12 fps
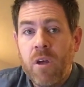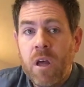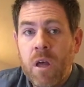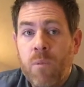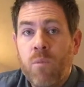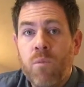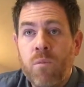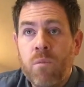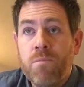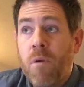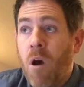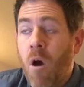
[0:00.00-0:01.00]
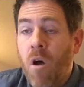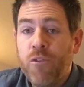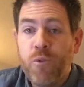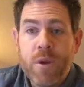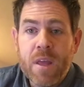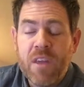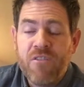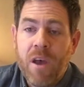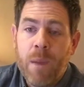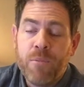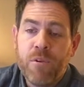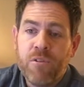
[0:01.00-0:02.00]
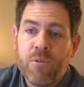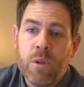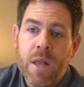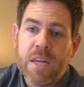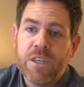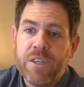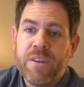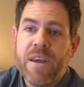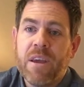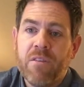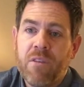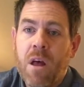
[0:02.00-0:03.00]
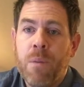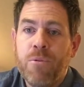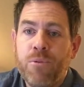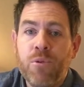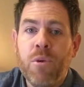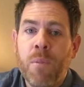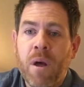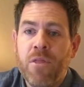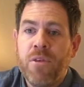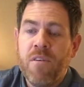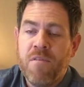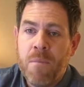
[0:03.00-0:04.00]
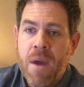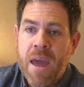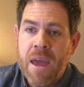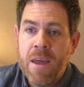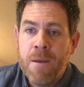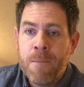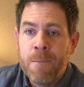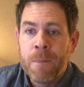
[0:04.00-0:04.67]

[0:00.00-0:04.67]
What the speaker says: All 28 chapters will actually take us up through the month of May.